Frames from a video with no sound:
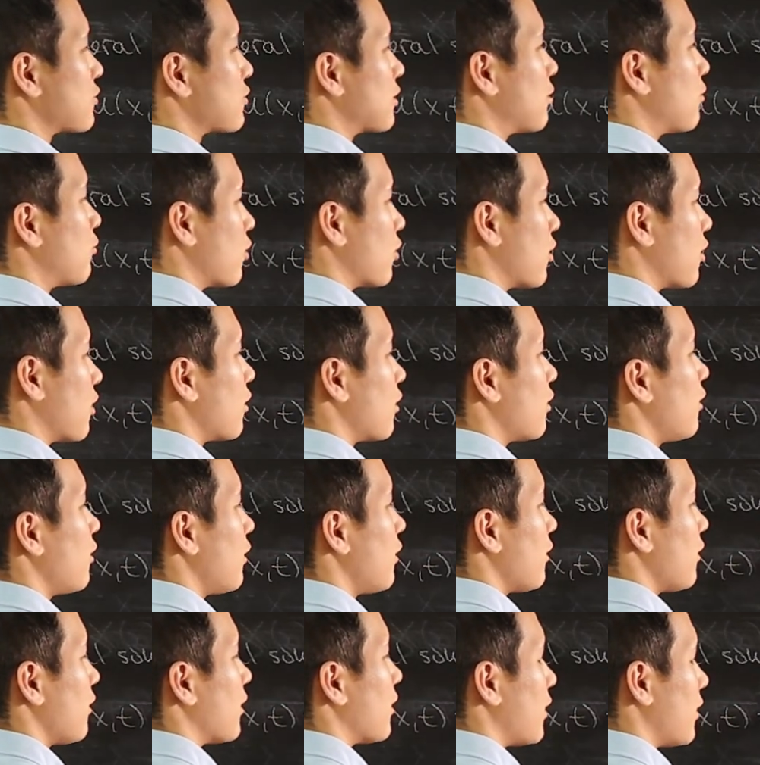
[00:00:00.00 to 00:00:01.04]
were
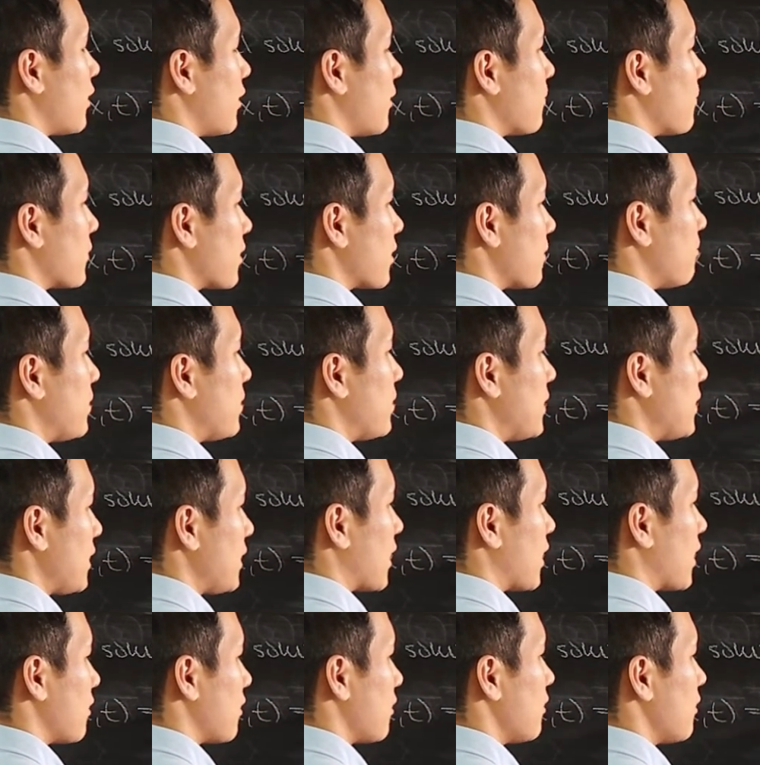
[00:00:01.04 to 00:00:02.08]
um,
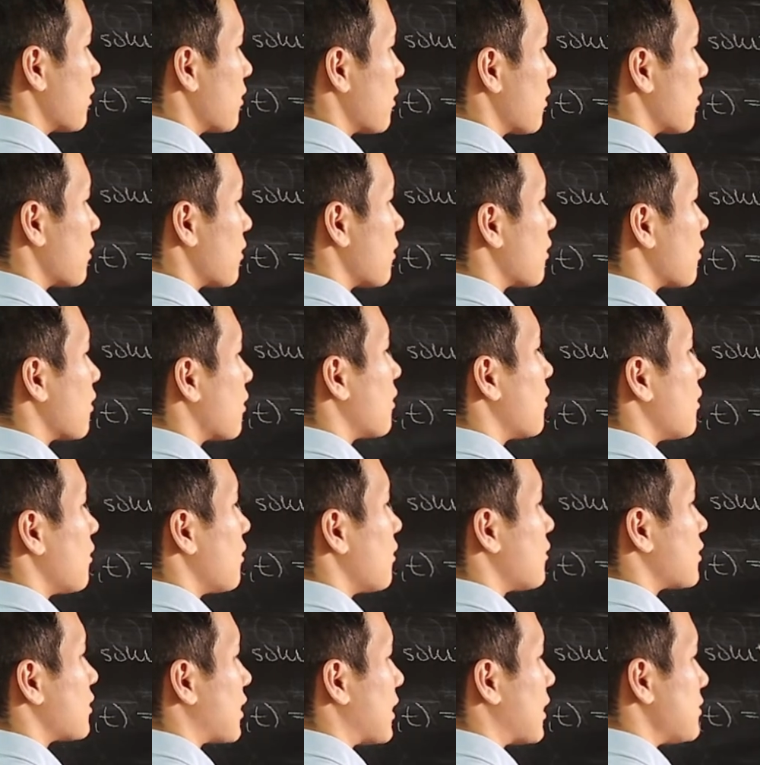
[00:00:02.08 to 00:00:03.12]
bn
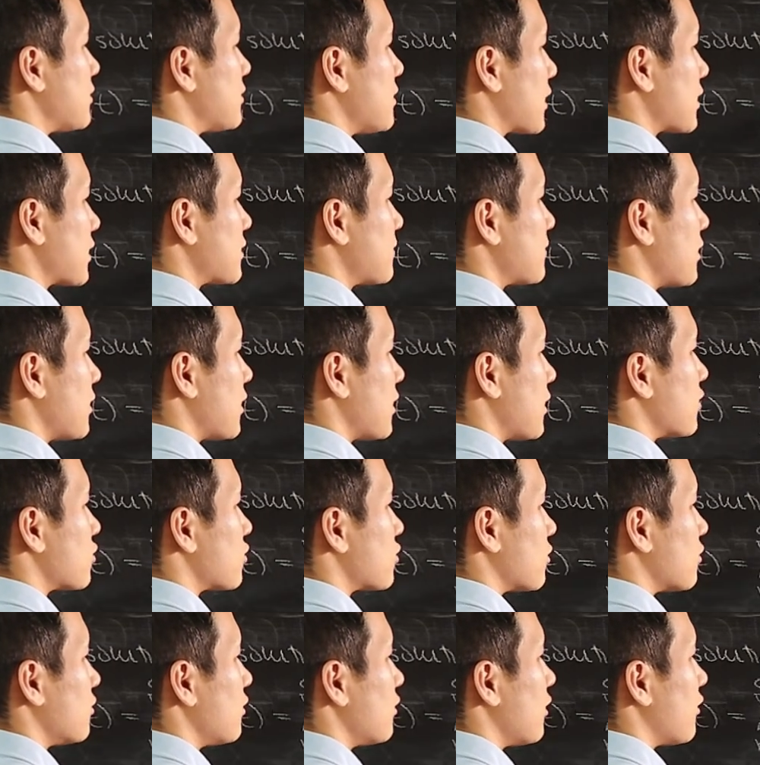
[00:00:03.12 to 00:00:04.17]
times the
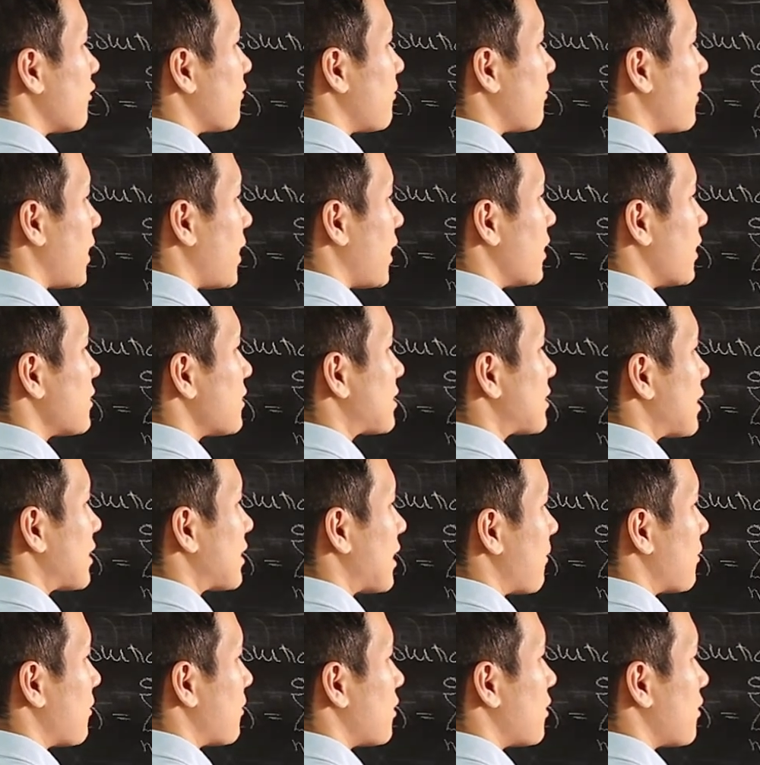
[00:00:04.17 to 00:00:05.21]
exponential of minus
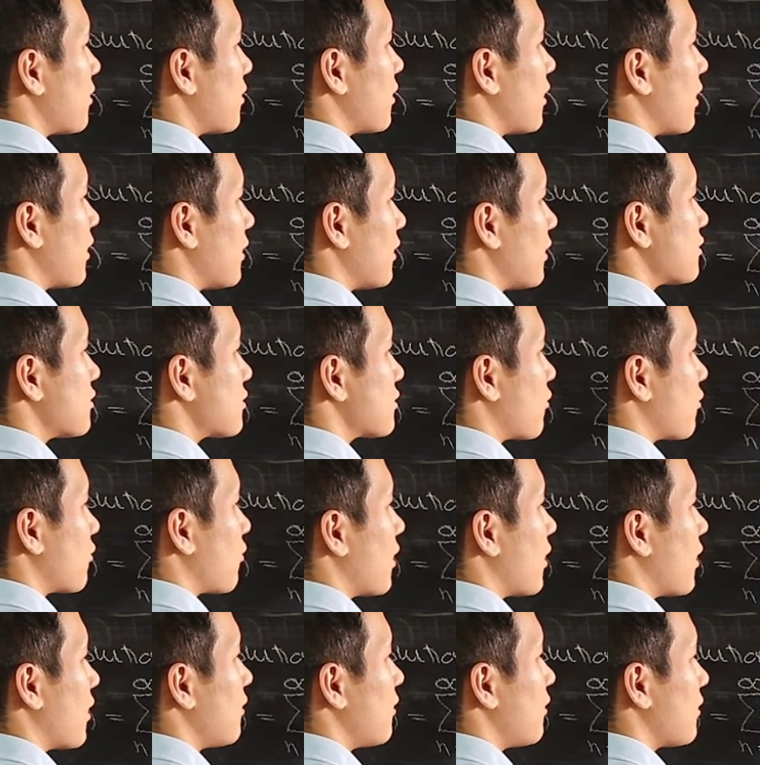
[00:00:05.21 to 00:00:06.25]
lambda n
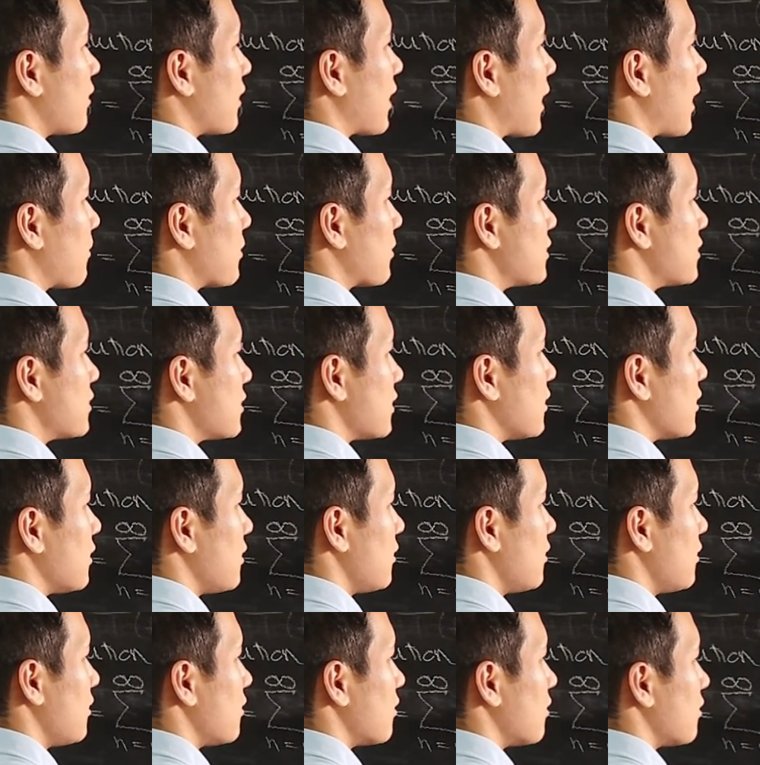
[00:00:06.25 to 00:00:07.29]
squared kappa t
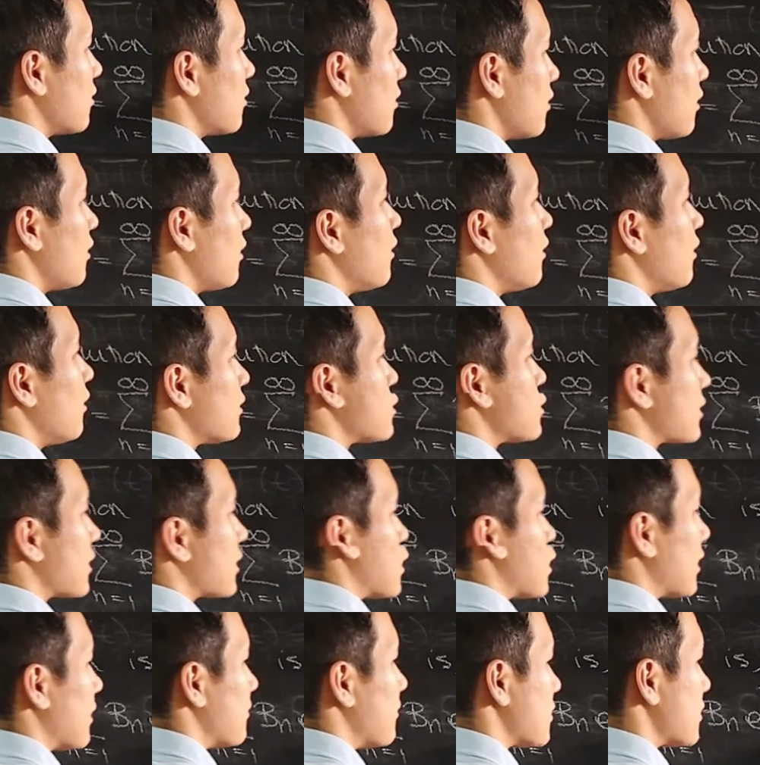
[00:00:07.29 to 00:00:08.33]

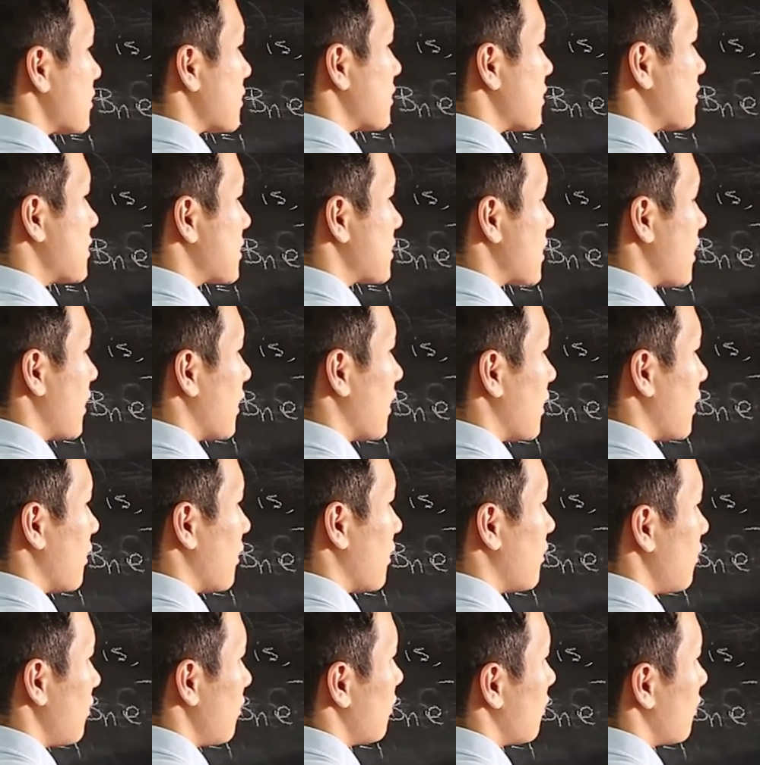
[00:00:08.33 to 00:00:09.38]
times
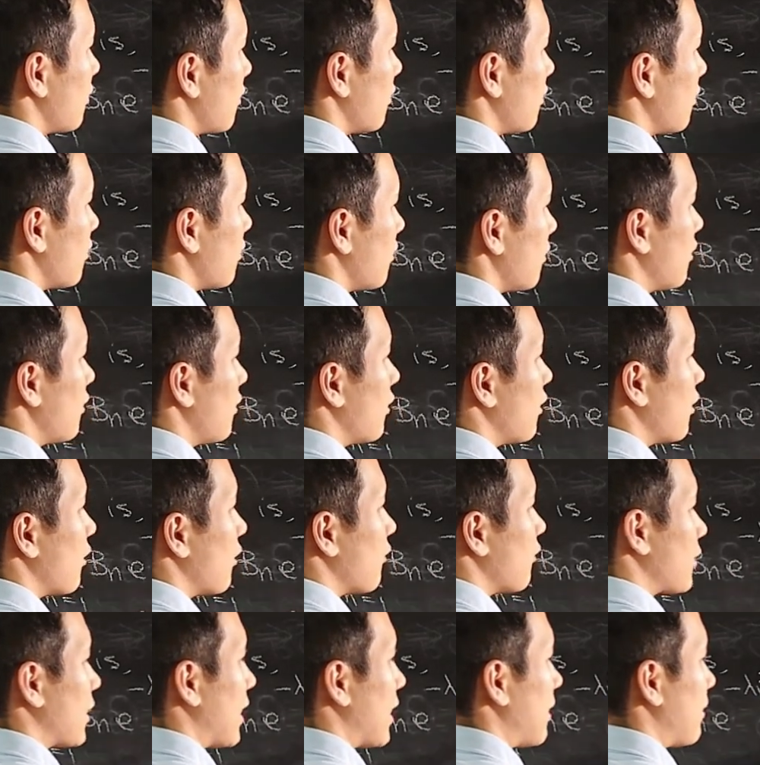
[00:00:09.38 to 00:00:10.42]
sine of
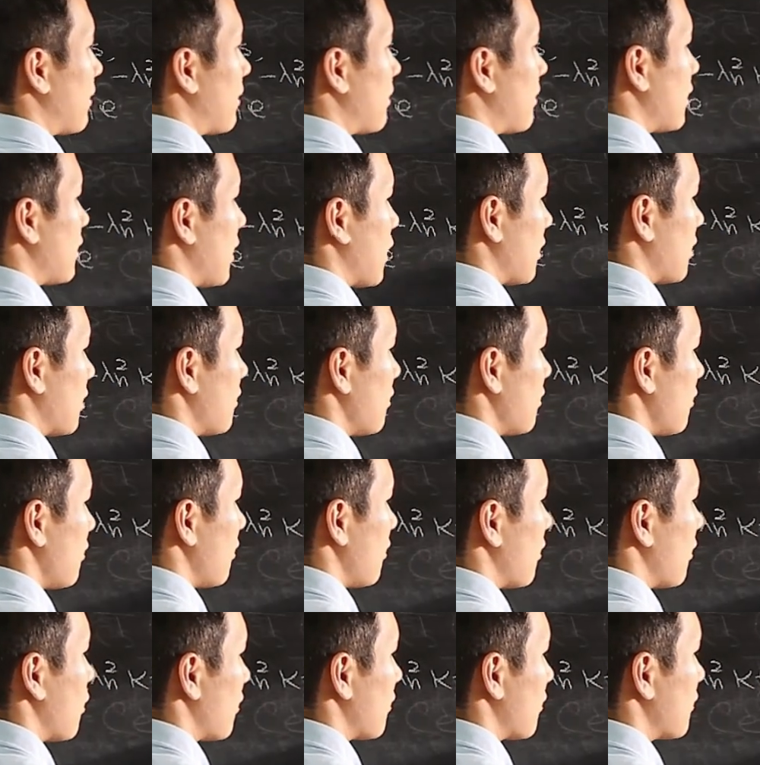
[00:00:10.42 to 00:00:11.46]
lambda n
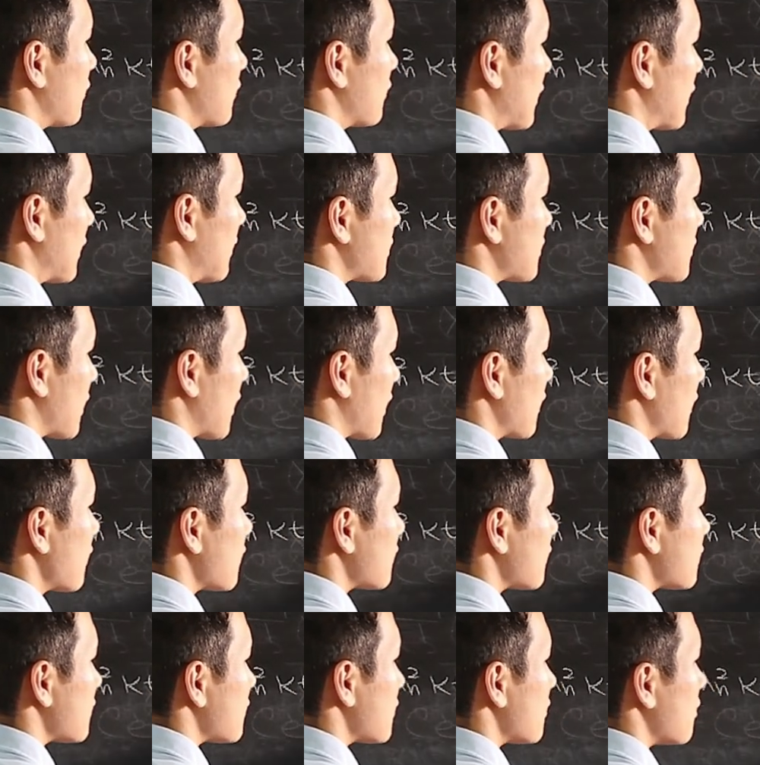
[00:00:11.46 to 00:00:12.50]
times
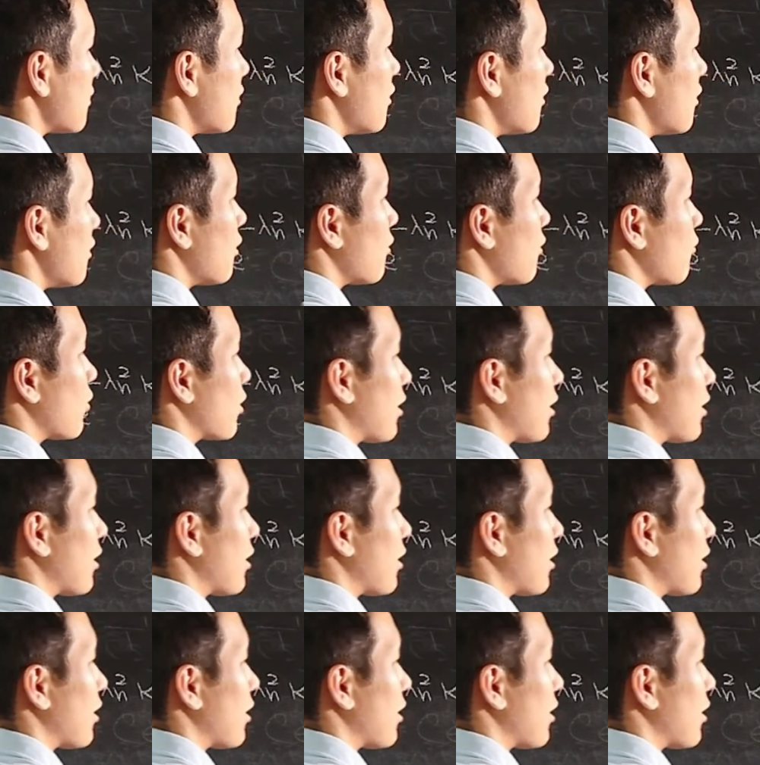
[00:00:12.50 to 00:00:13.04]
x, where